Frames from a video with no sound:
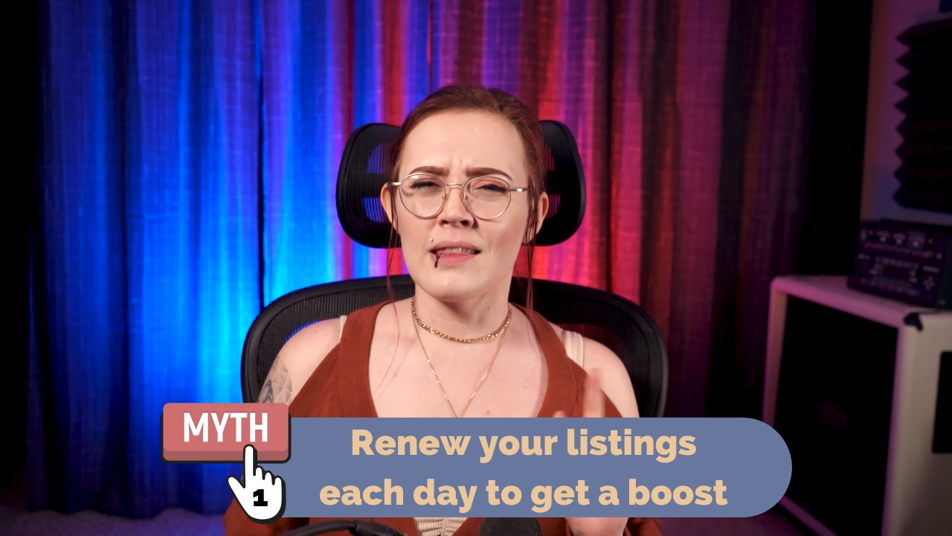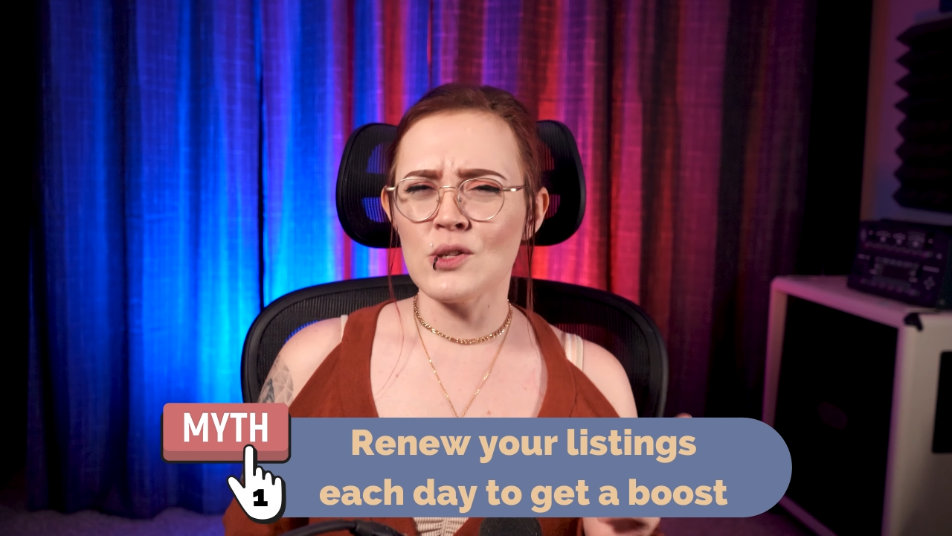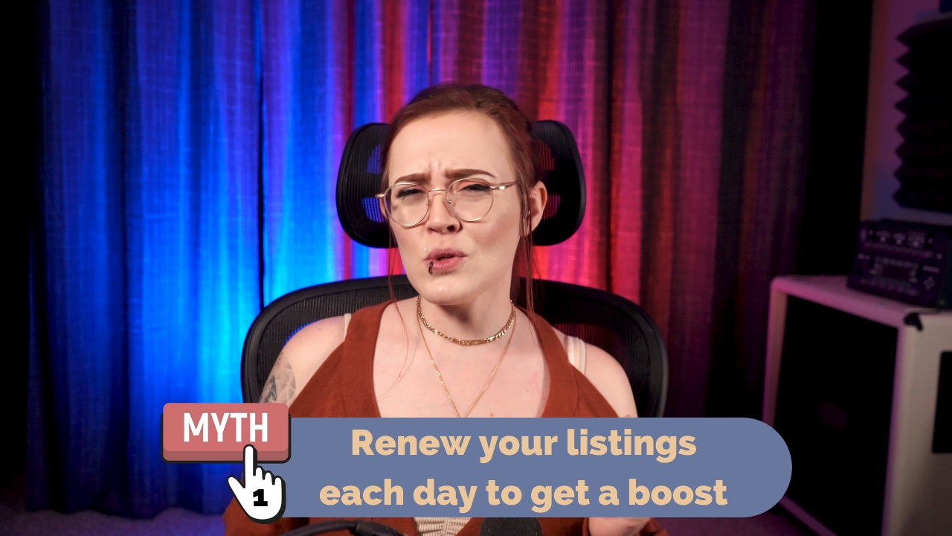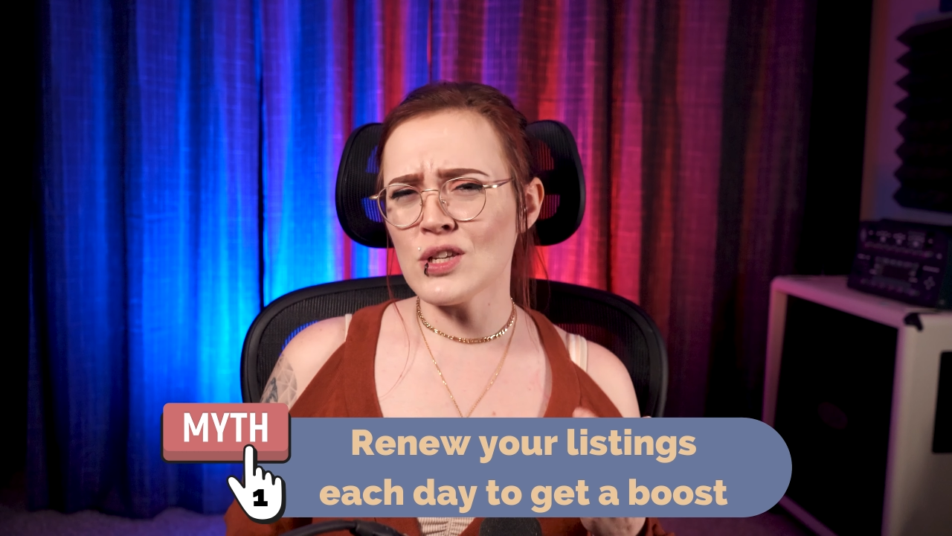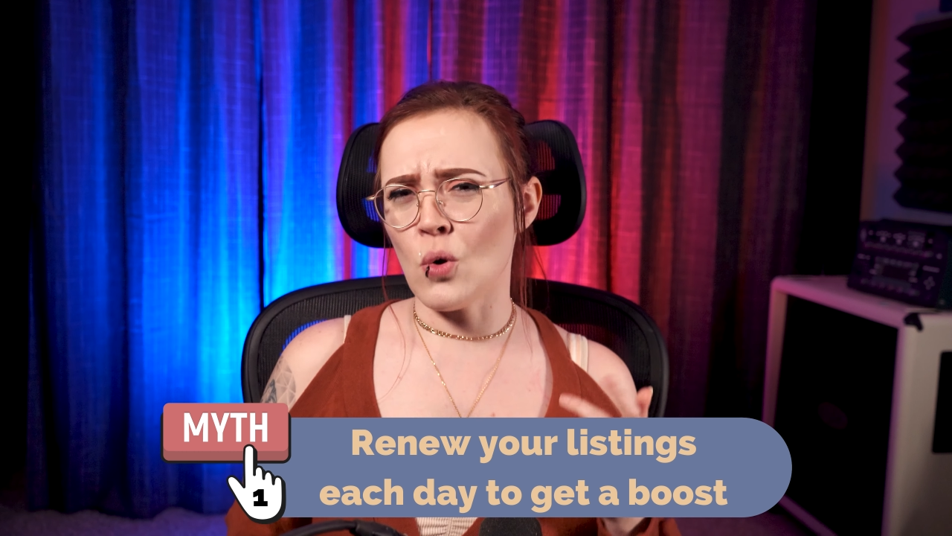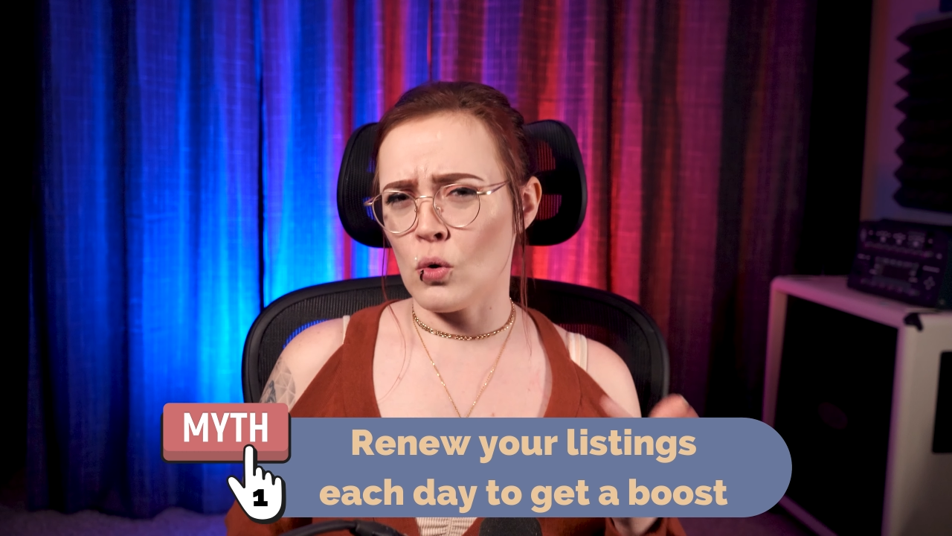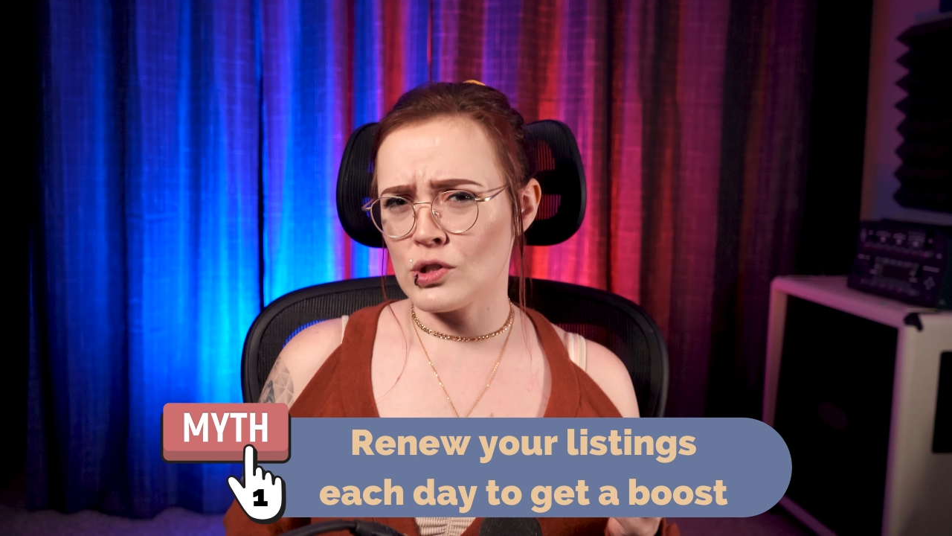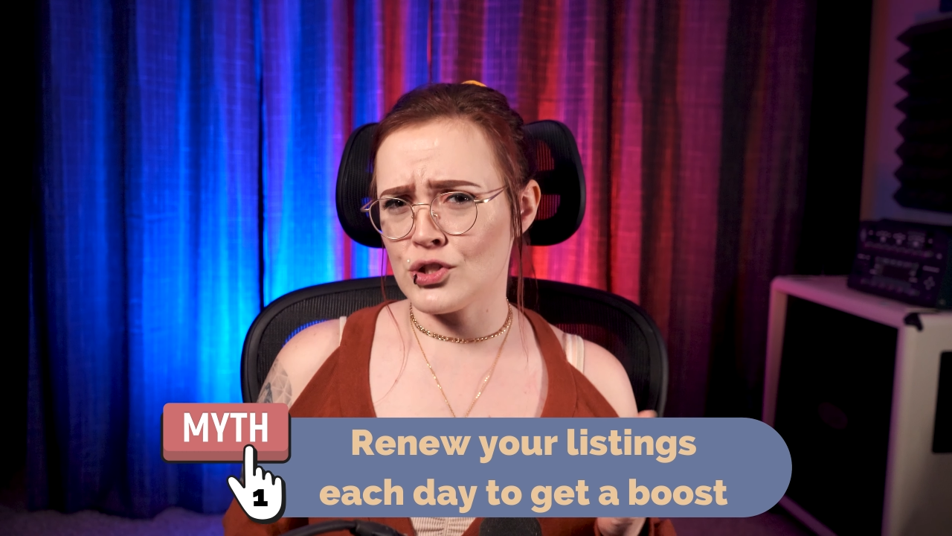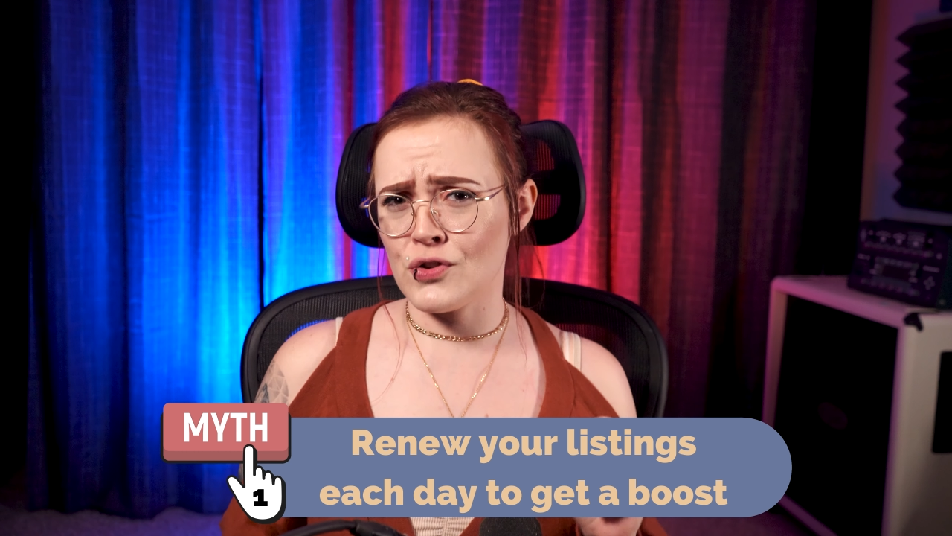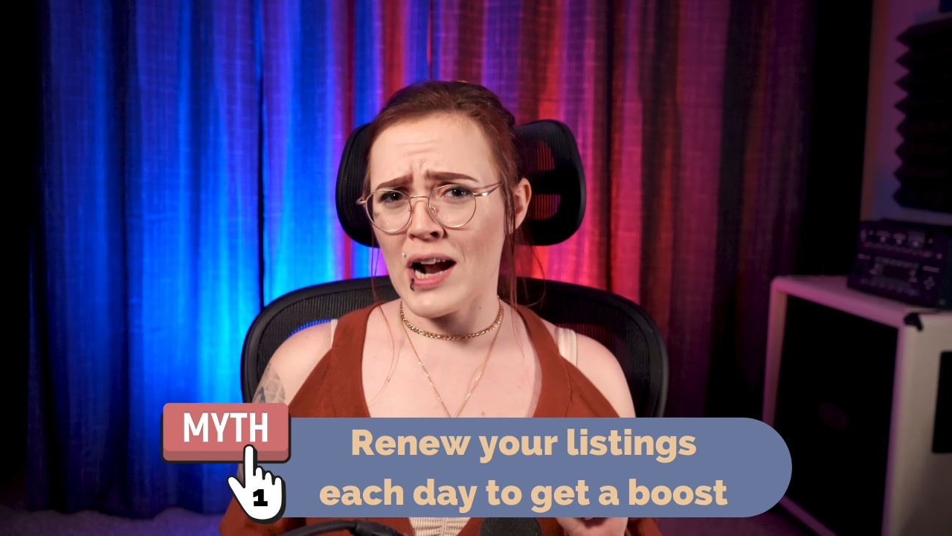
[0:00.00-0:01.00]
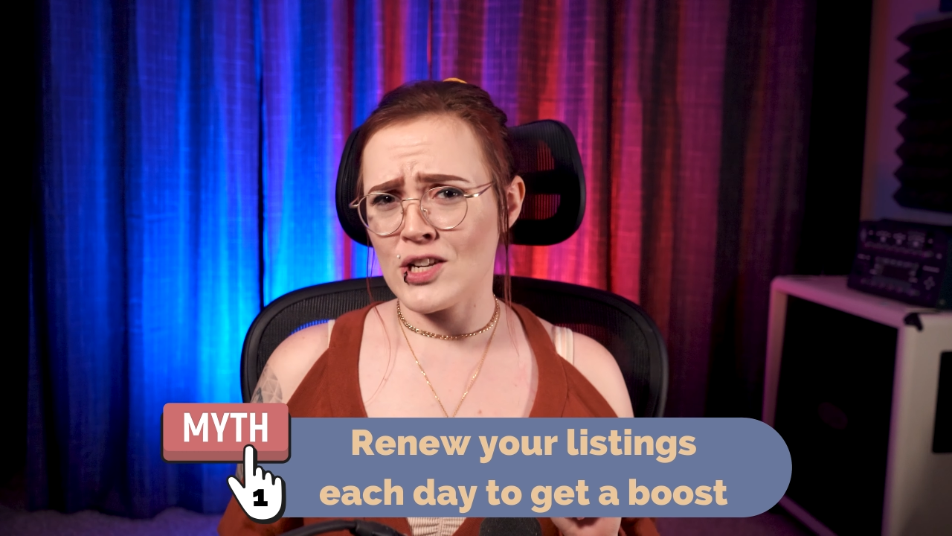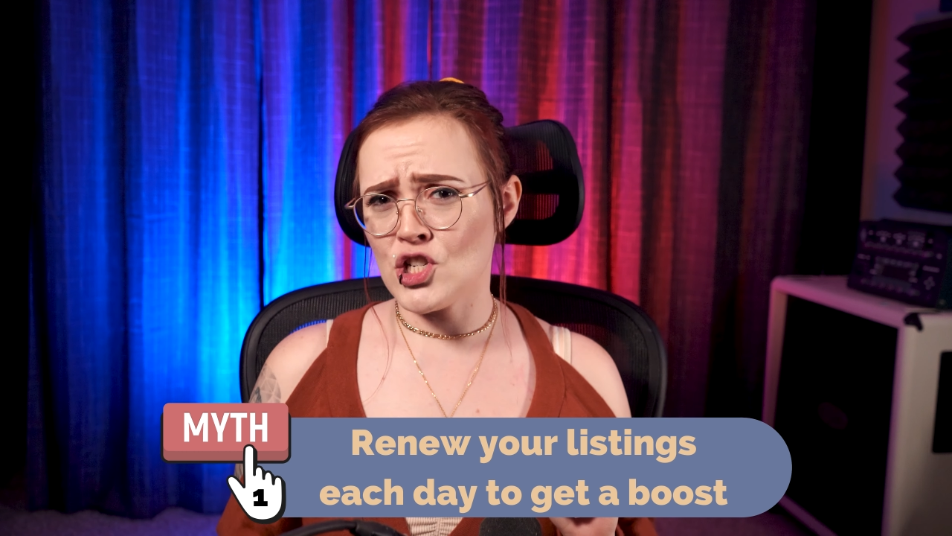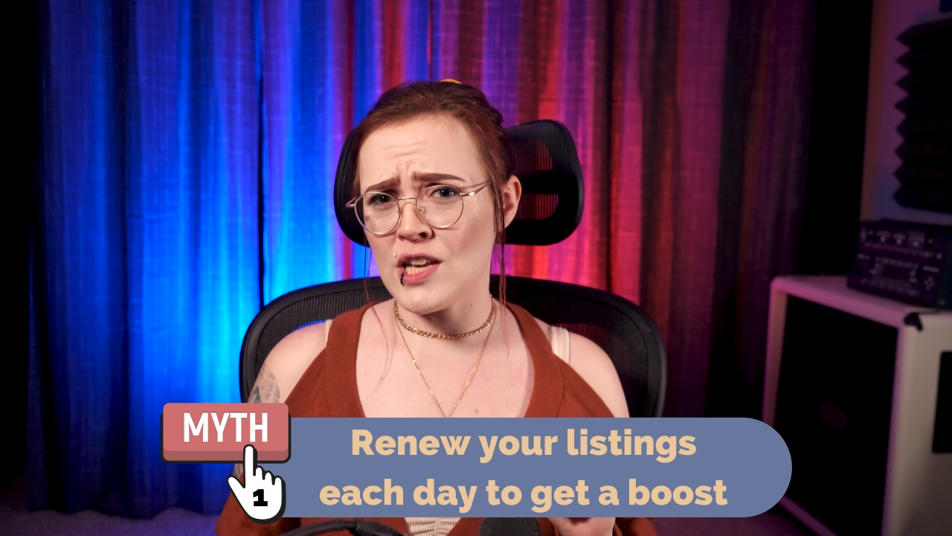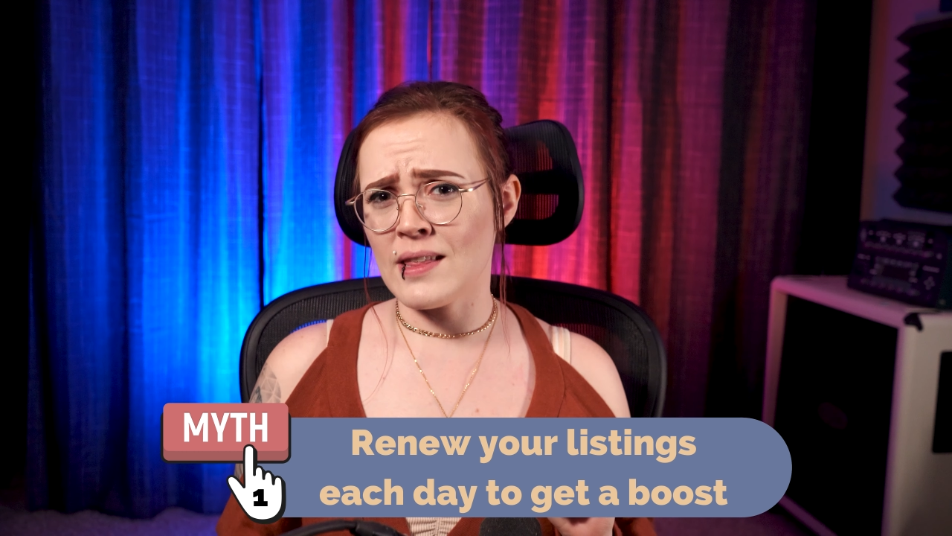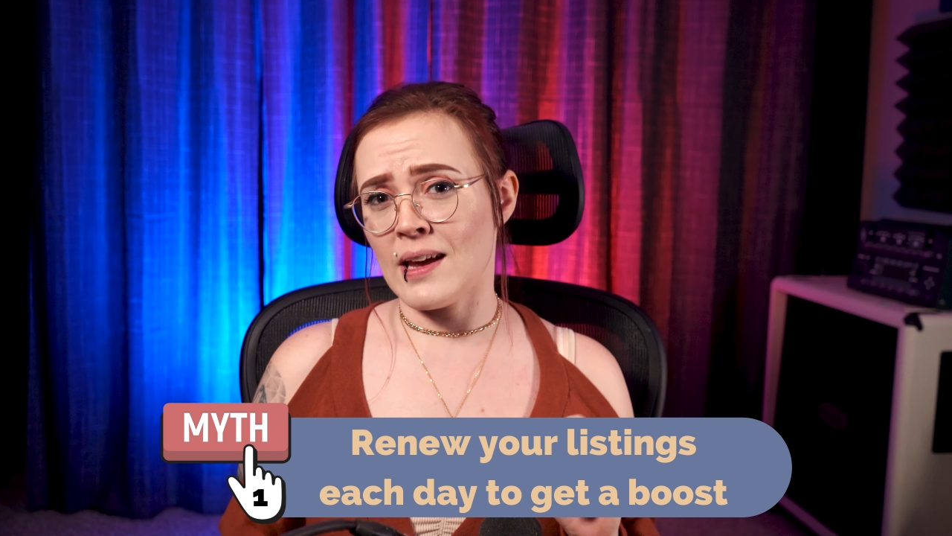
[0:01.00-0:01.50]
This was an old
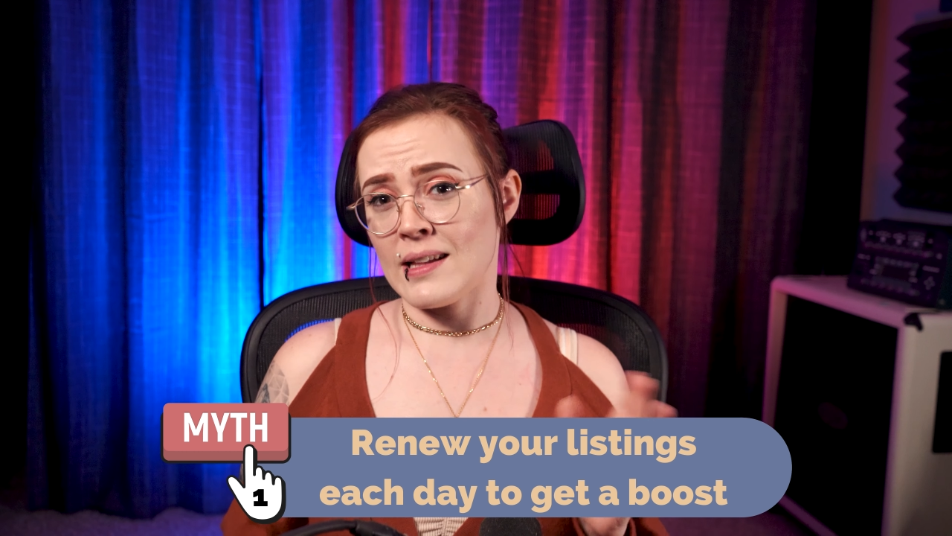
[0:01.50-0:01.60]
strategy that